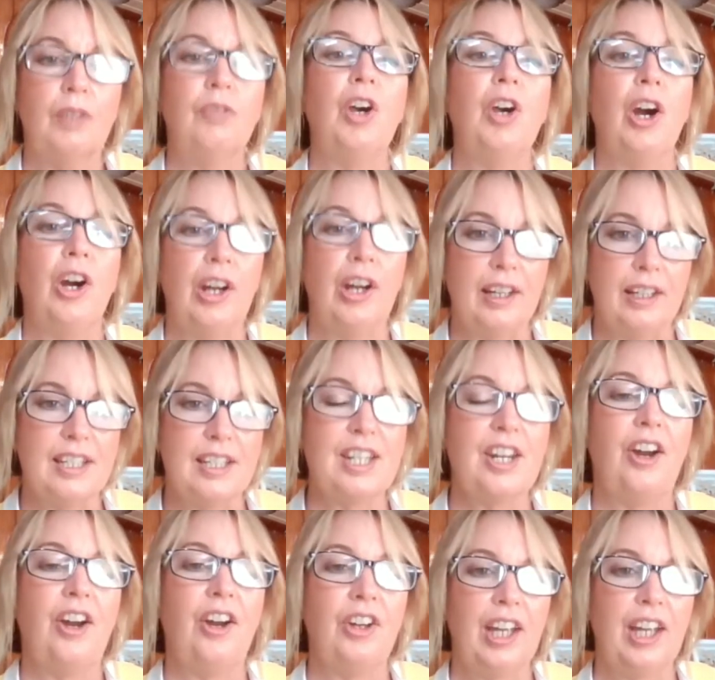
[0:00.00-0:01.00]
Right.
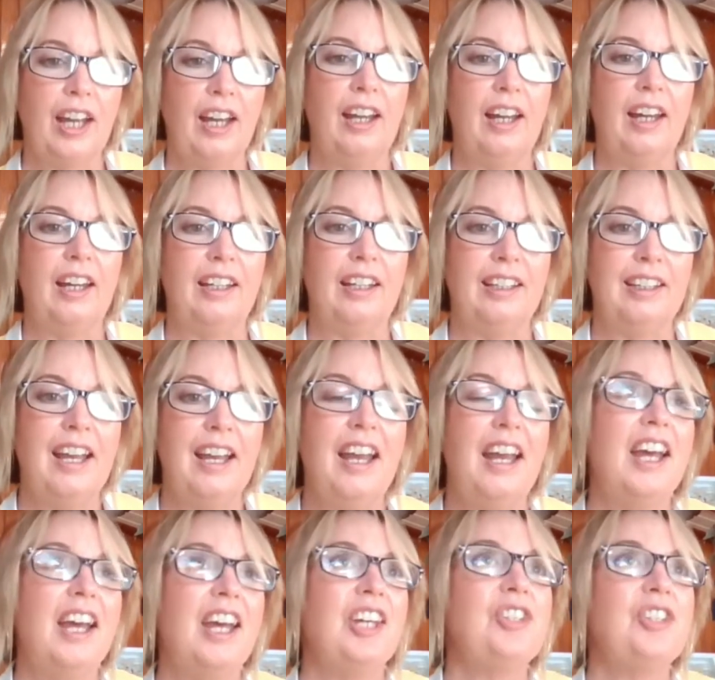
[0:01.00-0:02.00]
Okay.
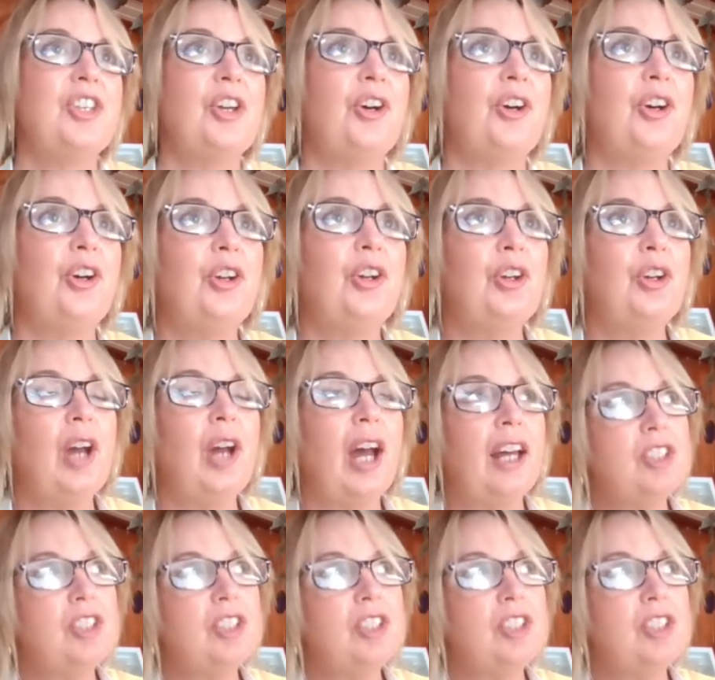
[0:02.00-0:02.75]
So,